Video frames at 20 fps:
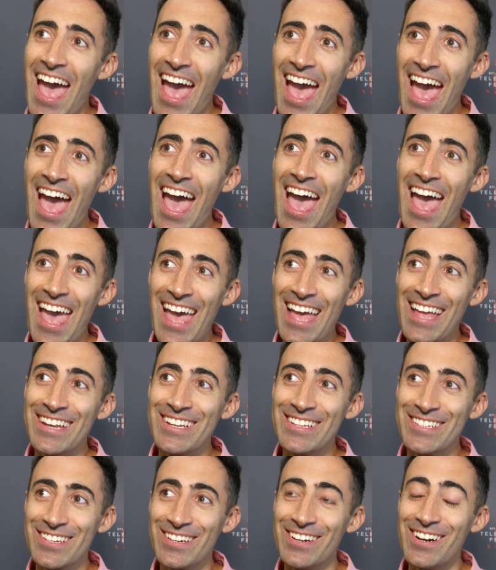
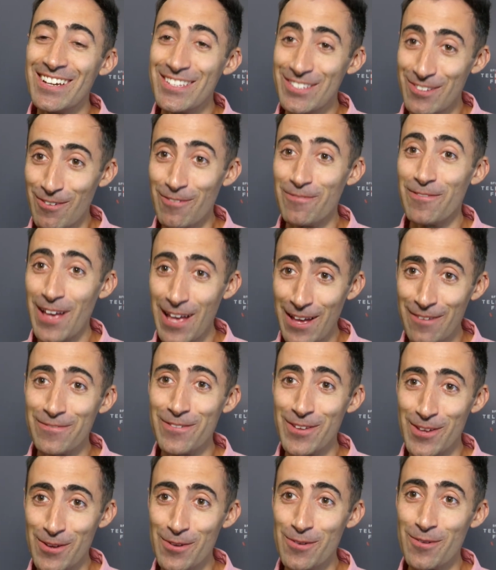And I do a fair
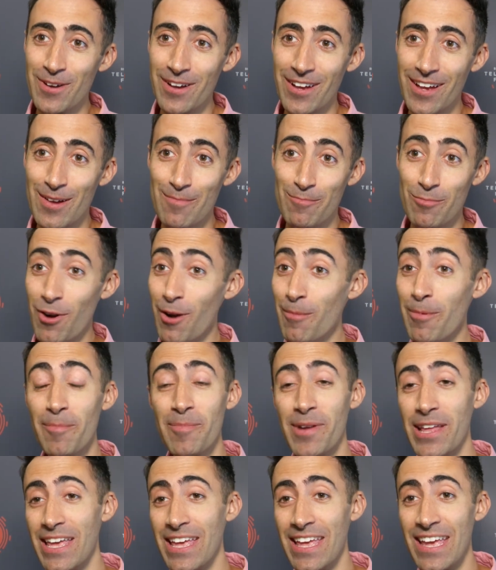few, and
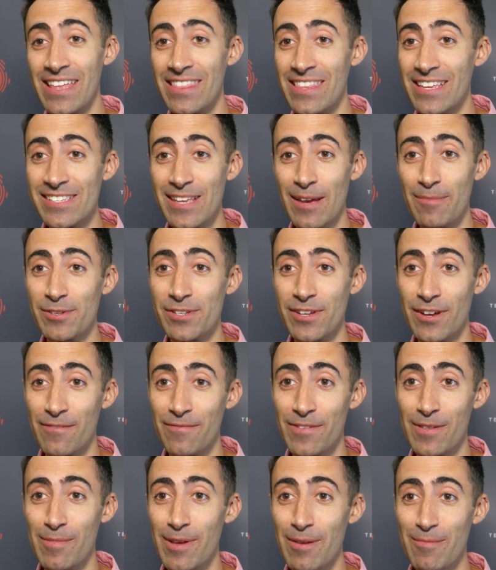probably in this
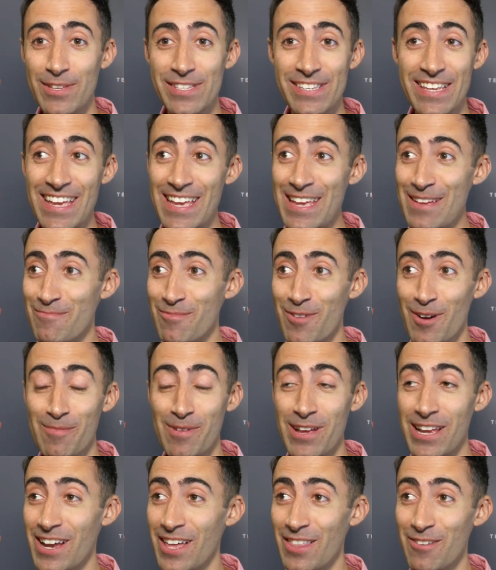episode for the BBC,
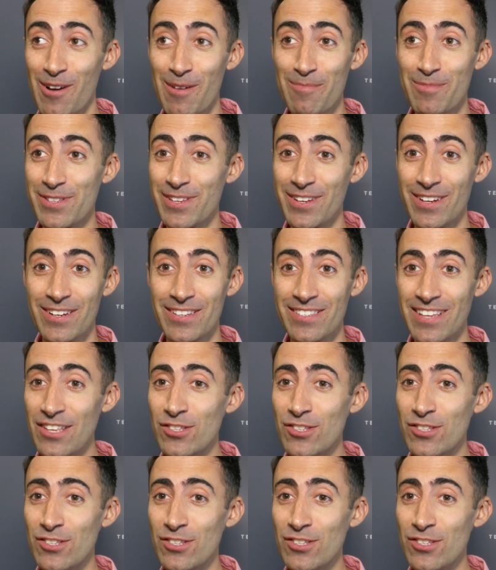probably in other episodes.